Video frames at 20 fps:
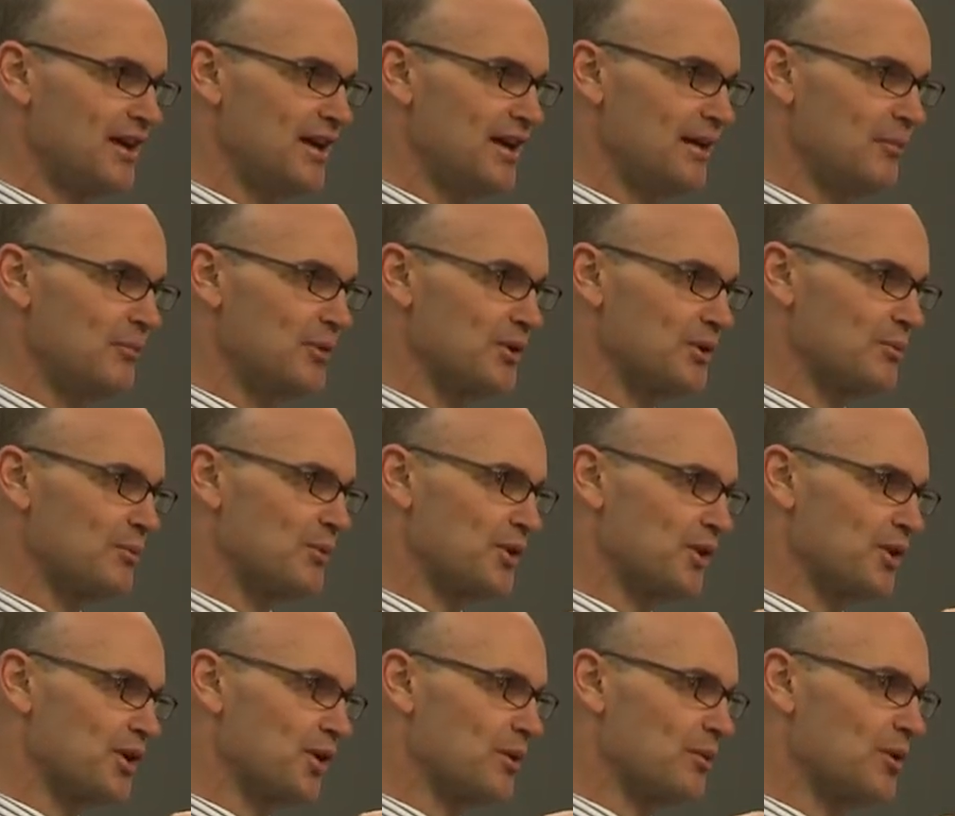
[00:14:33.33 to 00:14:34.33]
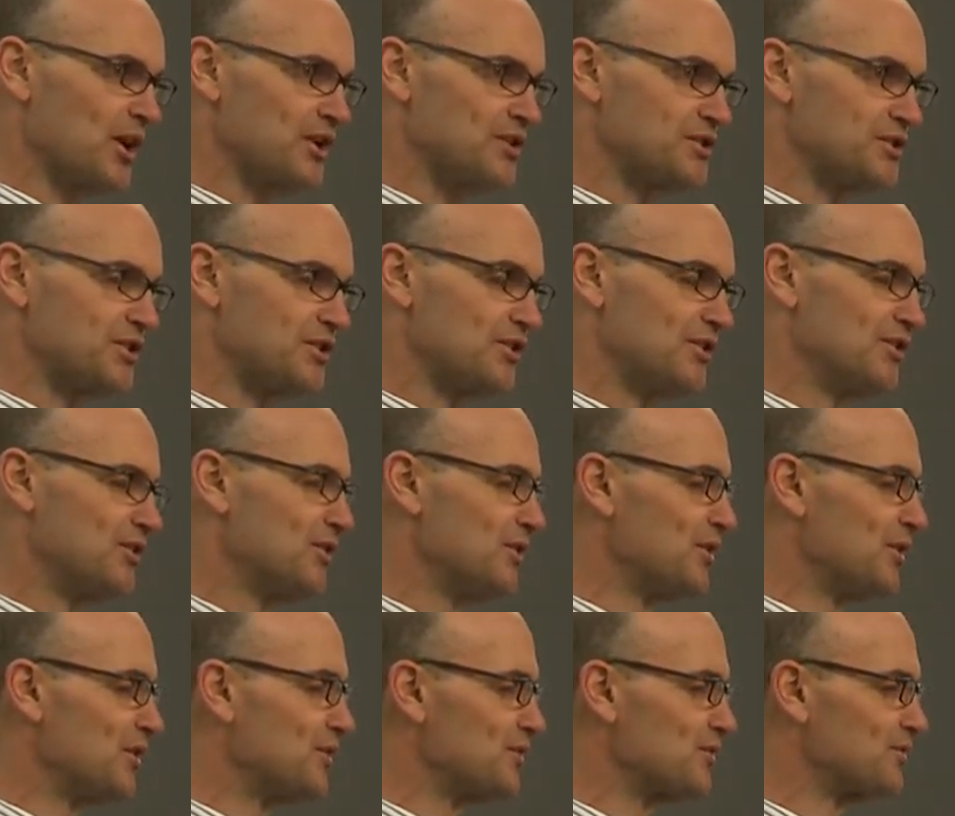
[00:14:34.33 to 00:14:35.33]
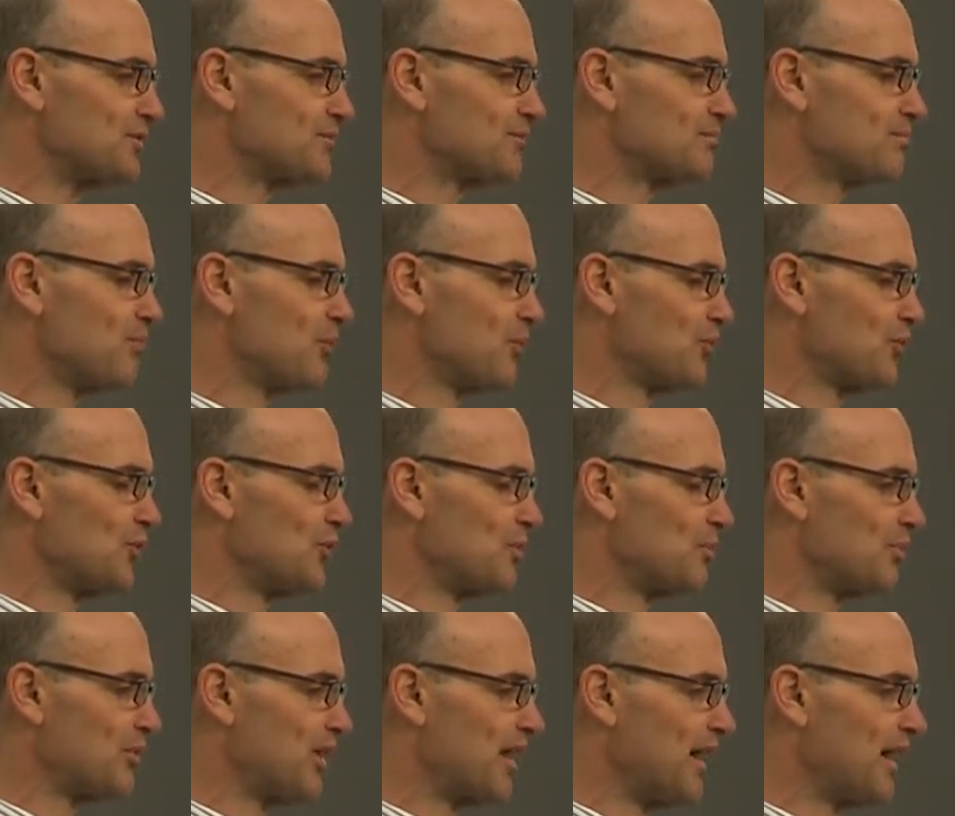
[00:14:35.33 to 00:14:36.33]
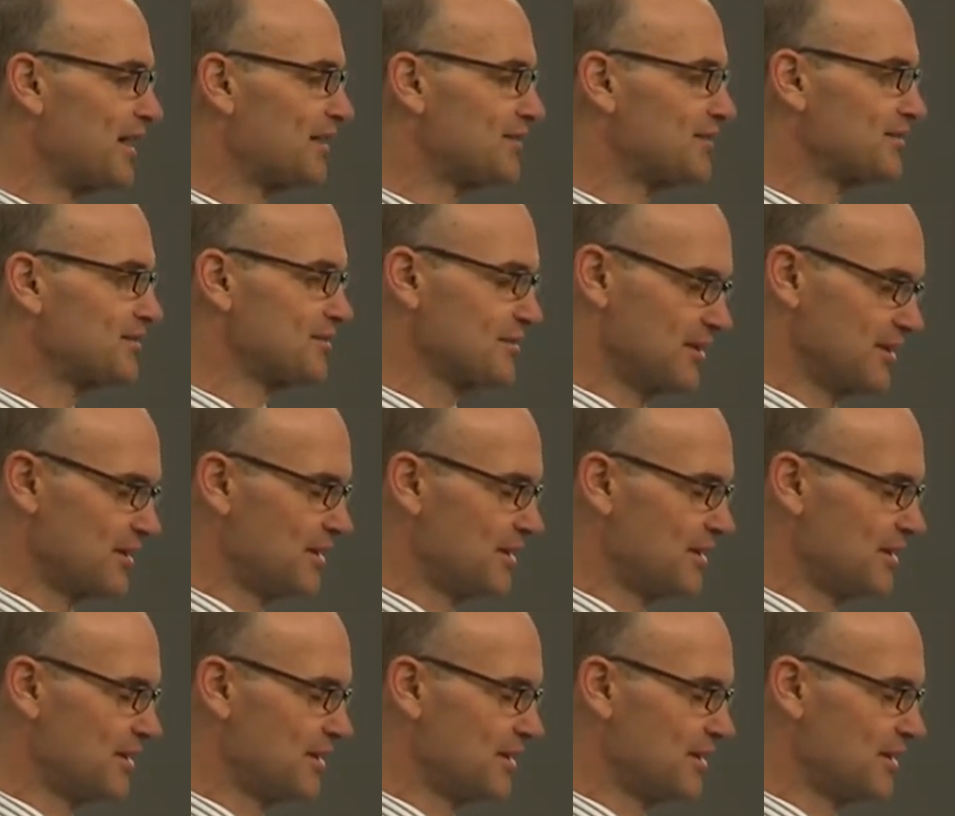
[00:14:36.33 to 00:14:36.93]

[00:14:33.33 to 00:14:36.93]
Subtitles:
And we're going to want you to do those through the breaks.